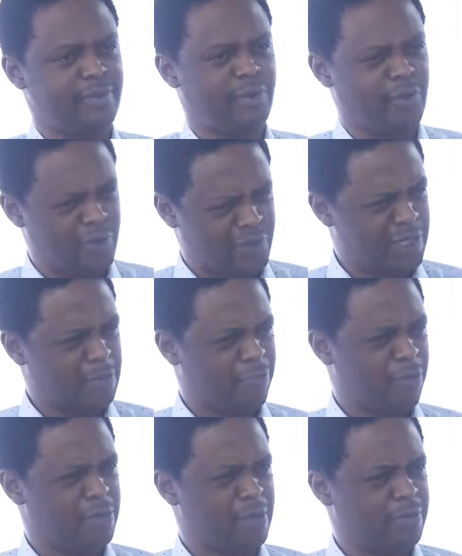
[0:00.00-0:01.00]
Do you see the
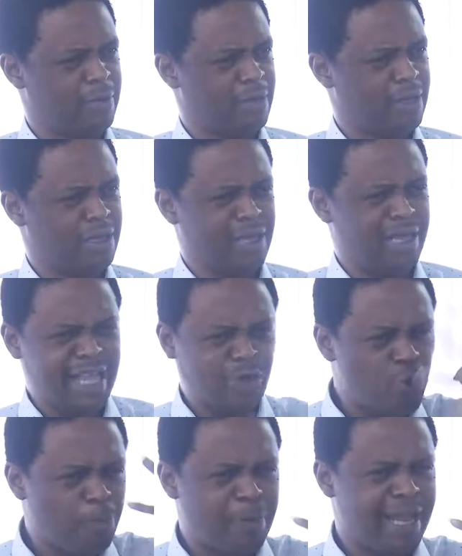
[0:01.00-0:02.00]
problem? There's
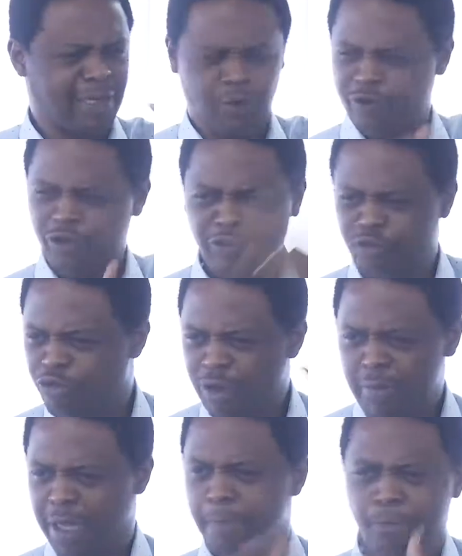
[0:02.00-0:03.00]
no plan. You're just
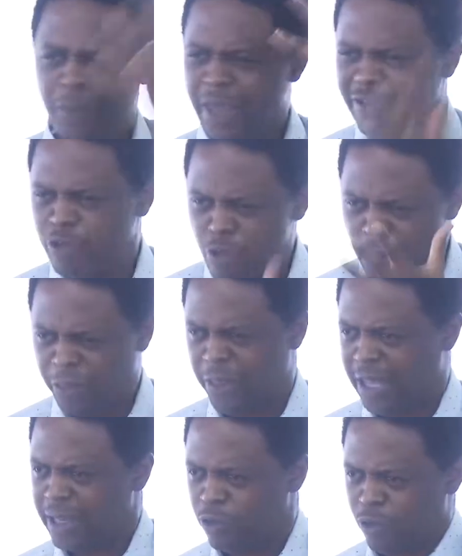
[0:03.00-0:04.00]
dreaming, but there's
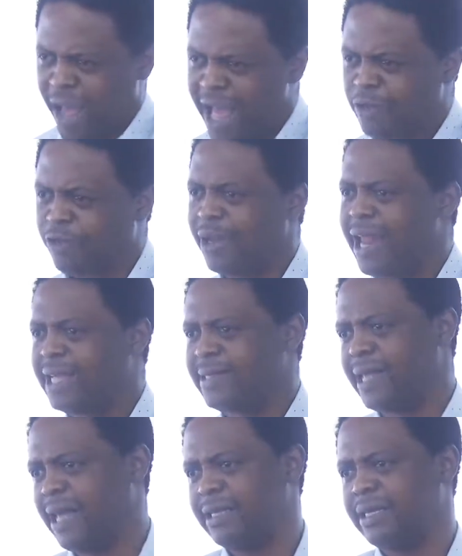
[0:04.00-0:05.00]
nothing to actualize
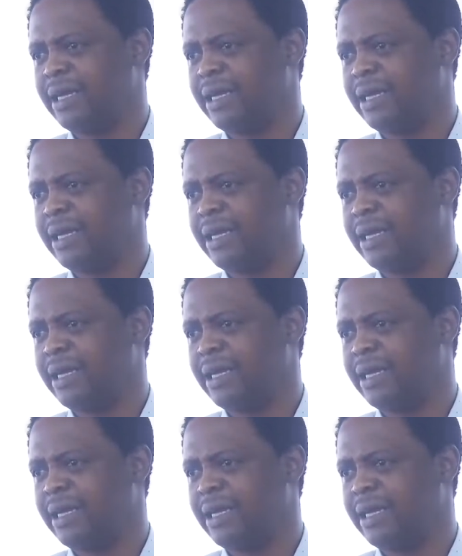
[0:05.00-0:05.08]
that.